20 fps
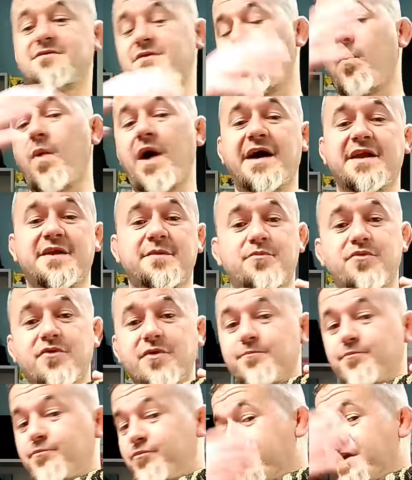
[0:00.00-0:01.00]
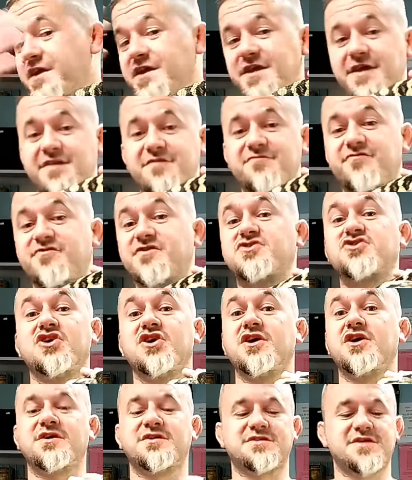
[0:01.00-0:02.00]
the wider breeding
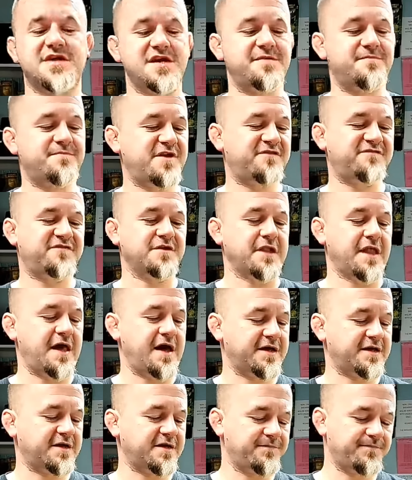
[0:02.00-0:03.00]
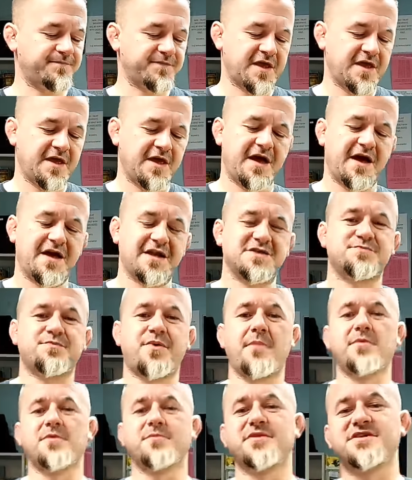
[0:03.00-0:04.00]
fraternity, if you like. And it's
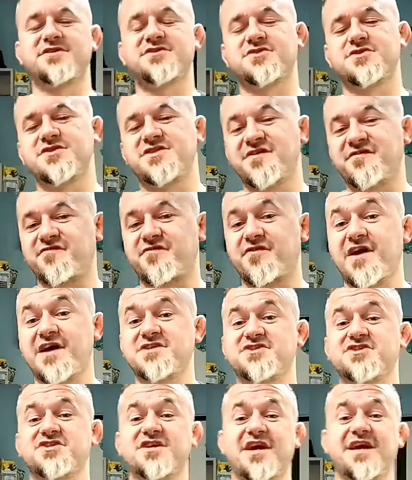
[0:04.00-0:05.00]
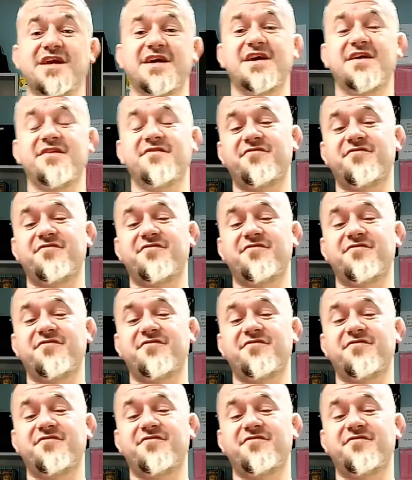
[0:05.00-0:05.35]
probably to differentiate